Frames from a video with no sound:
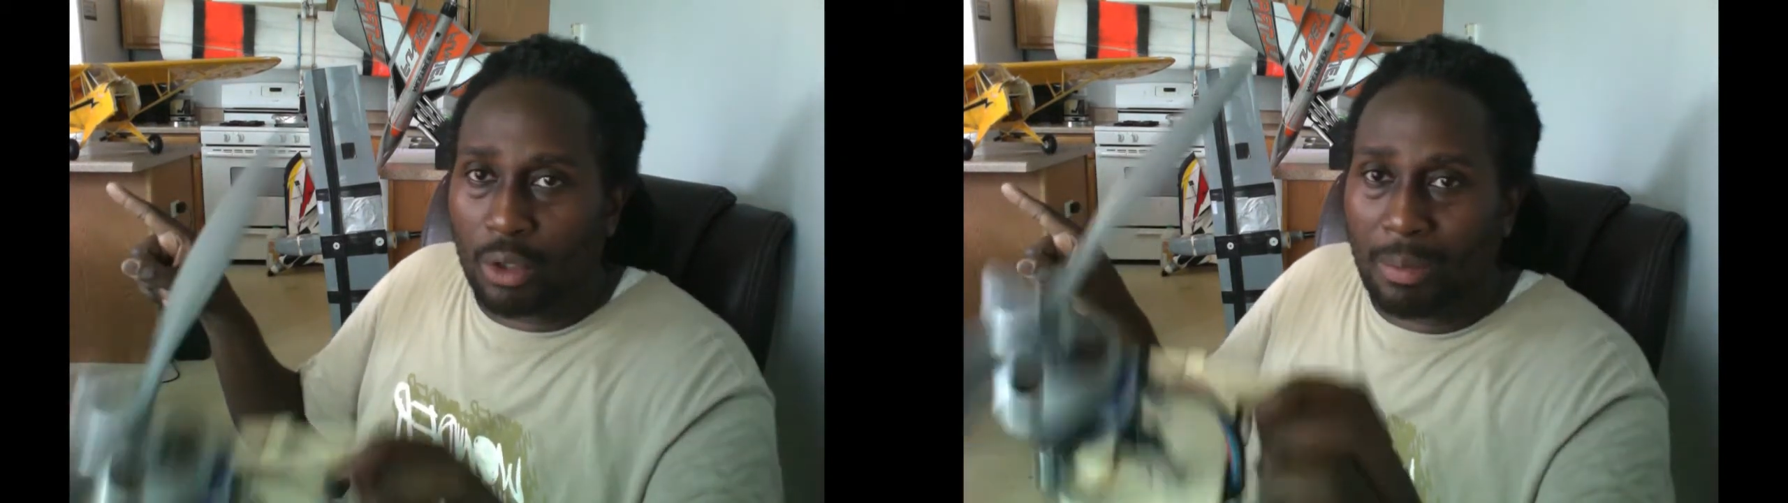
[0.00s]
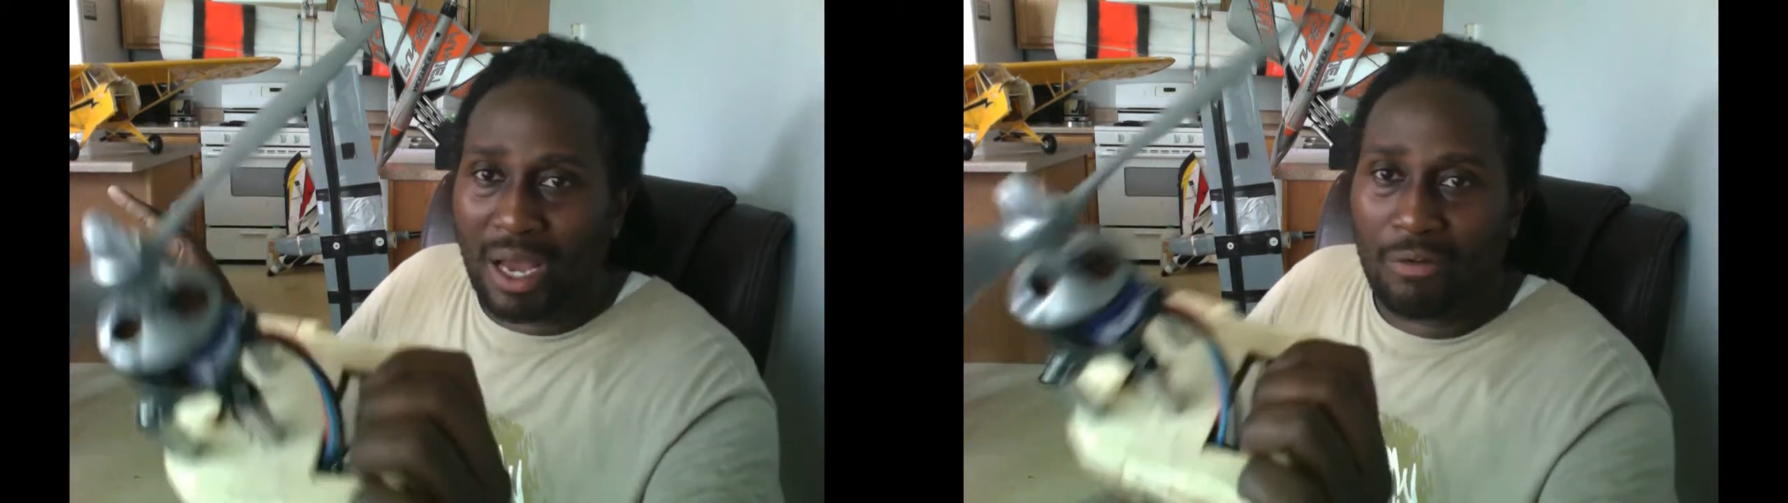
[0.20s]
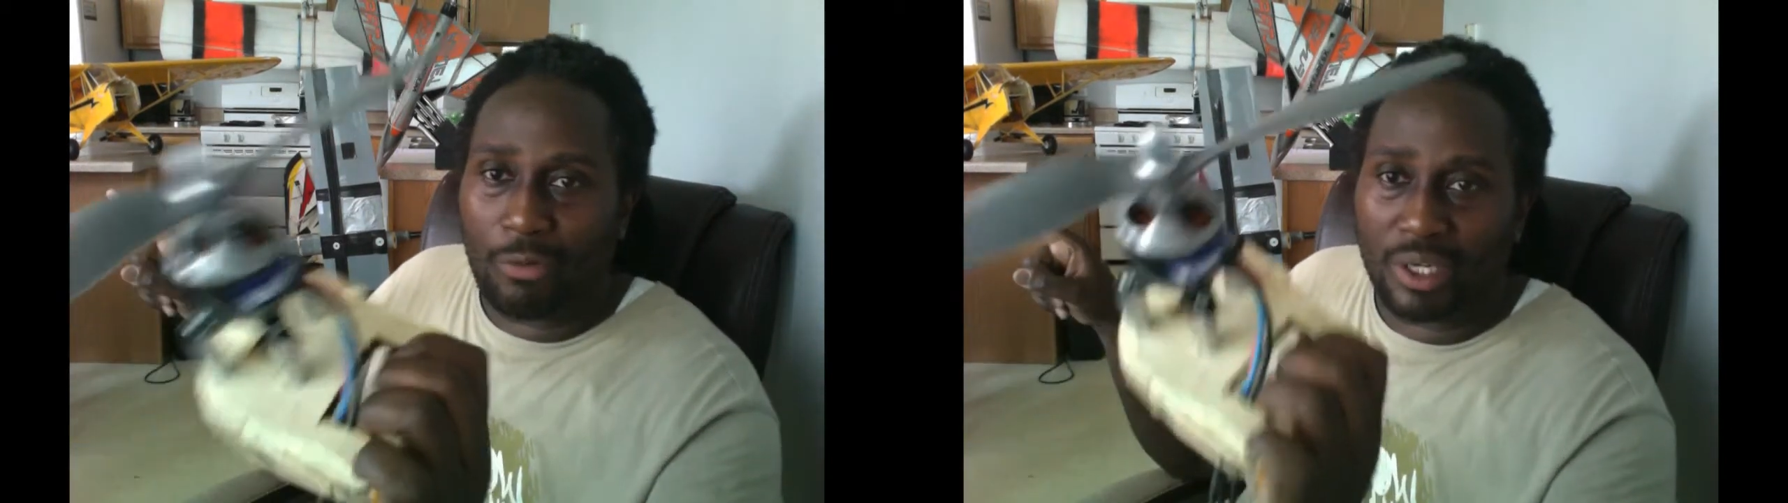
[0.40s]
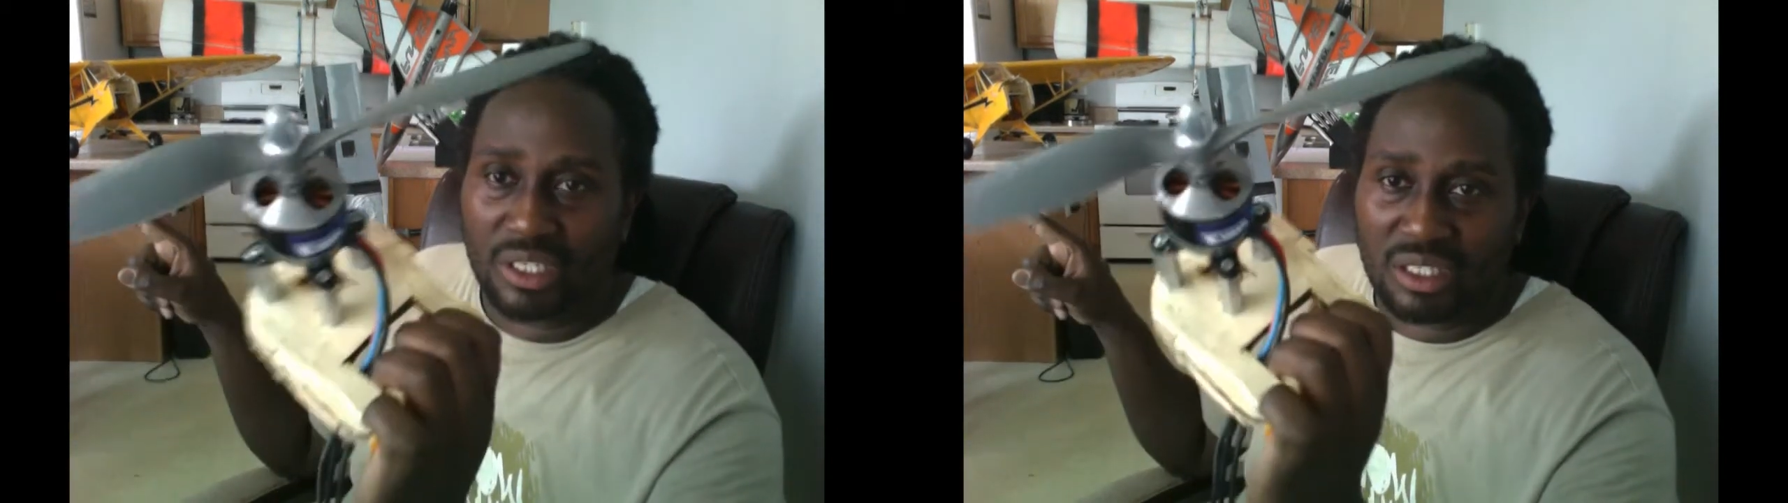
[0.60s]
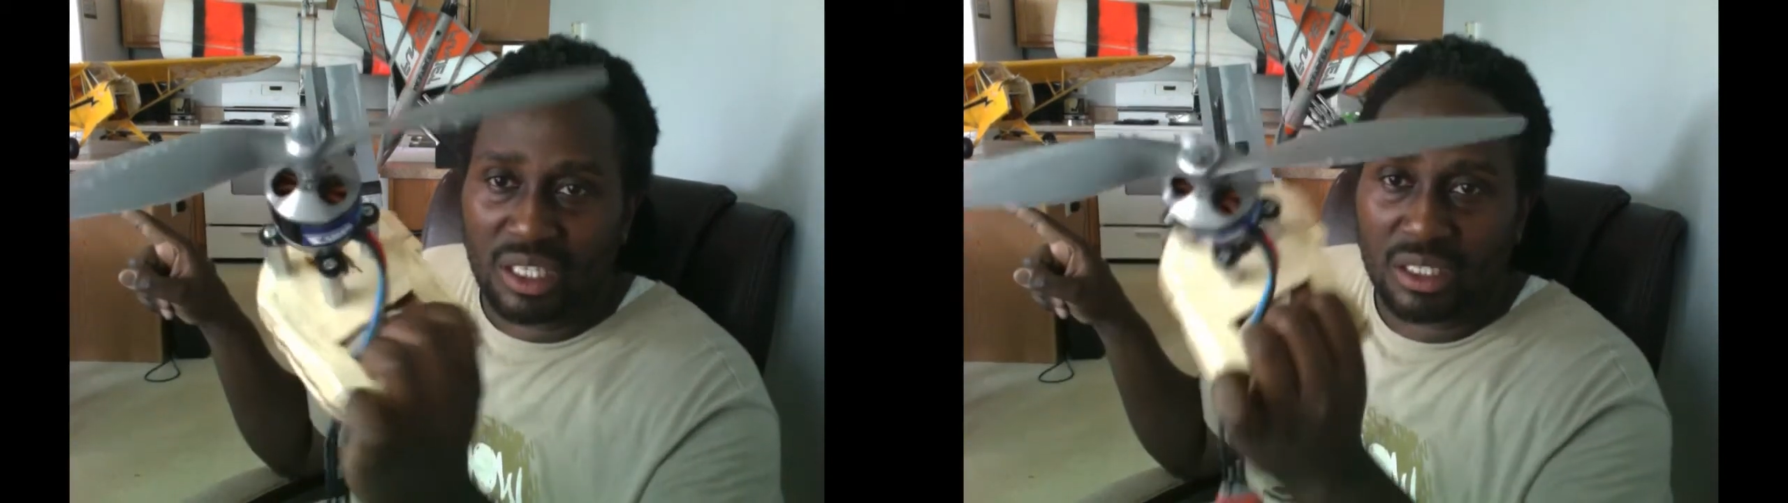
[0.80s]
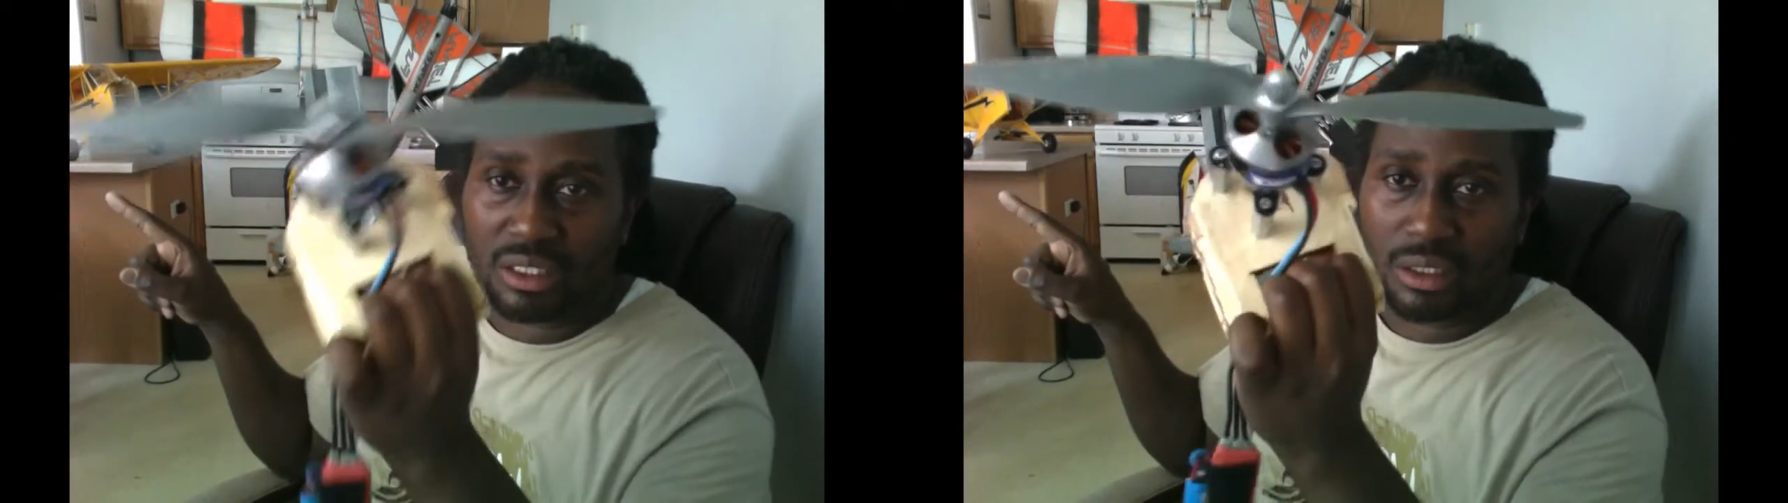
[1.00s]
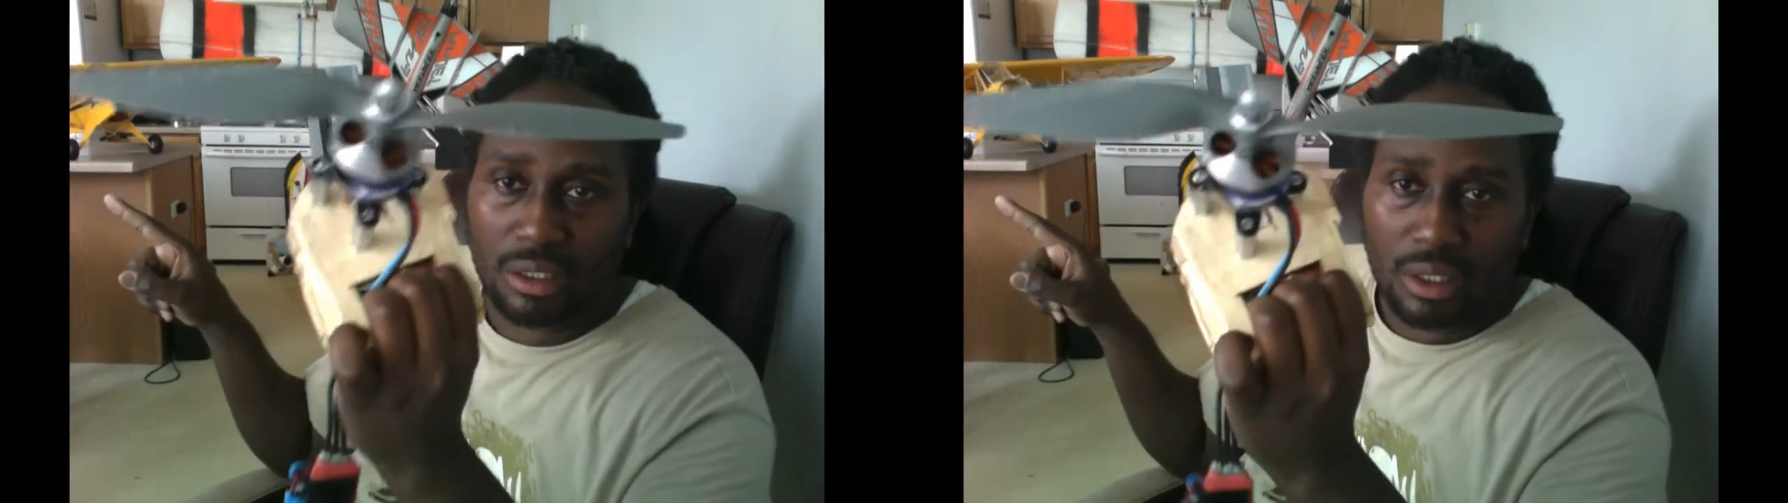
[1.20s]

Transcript: Power 46.